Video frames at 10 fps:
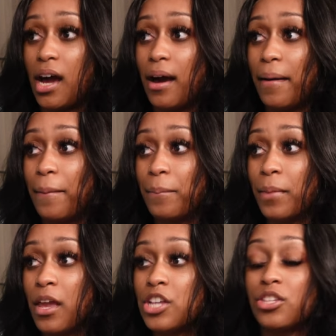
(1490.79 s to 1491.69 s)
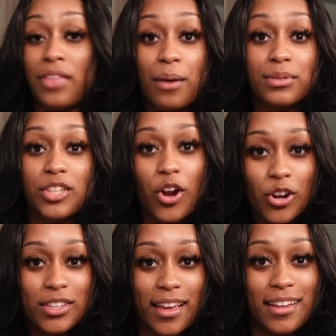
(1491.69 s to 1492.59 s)
Um, so that was
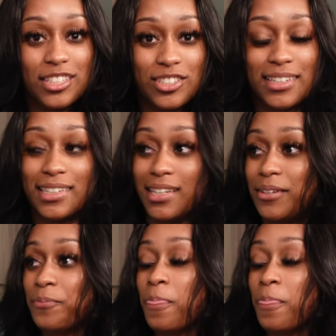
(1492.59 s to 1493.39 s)
her like agenda.